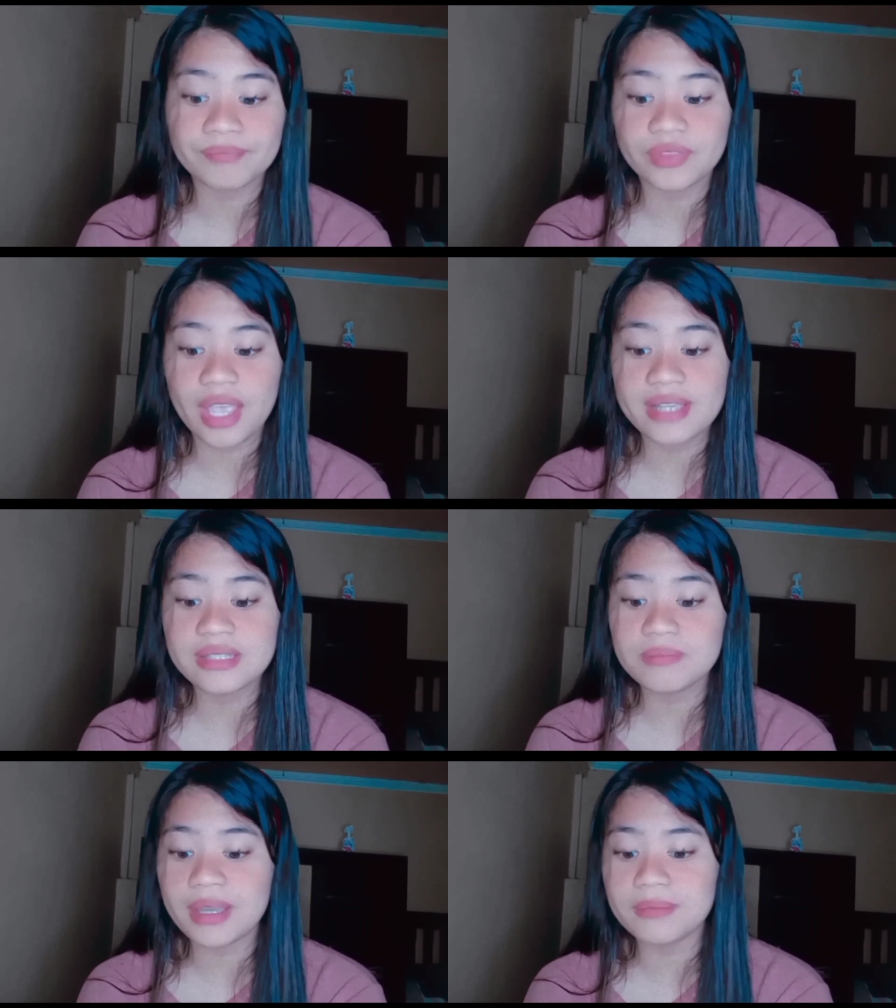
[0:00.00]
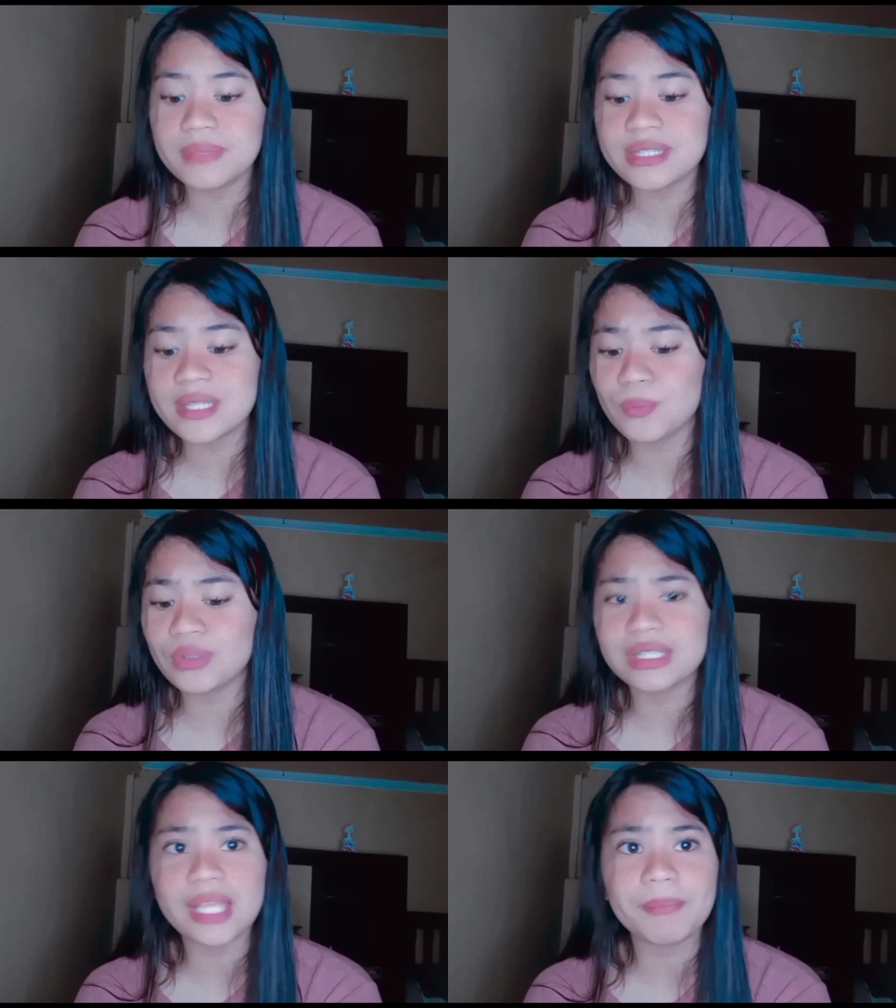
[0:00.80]
as it might be someone
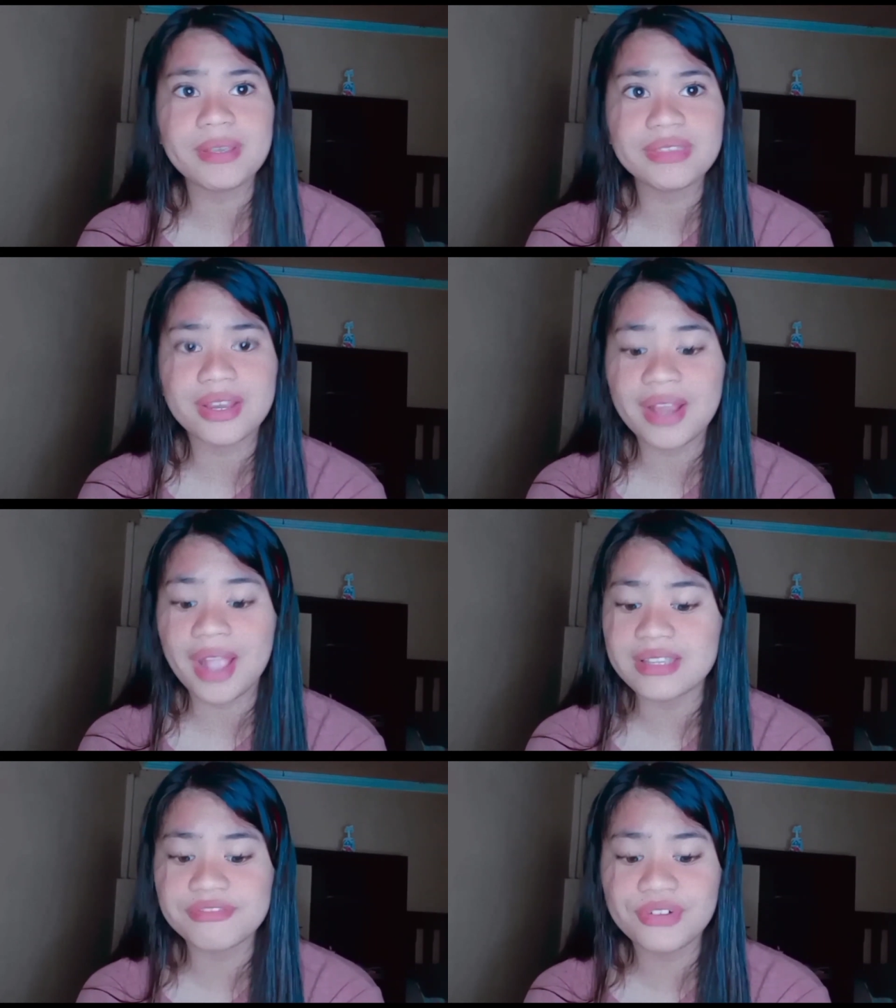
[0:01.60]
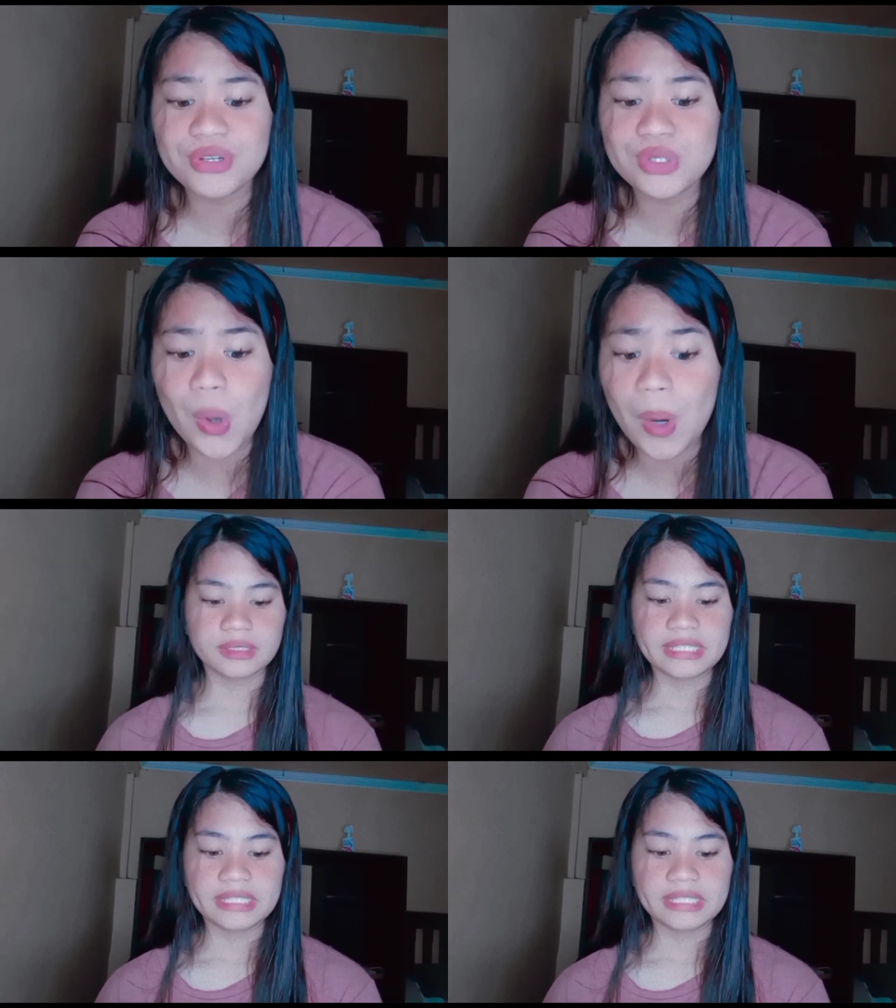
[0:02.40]
clapping their hands for joy.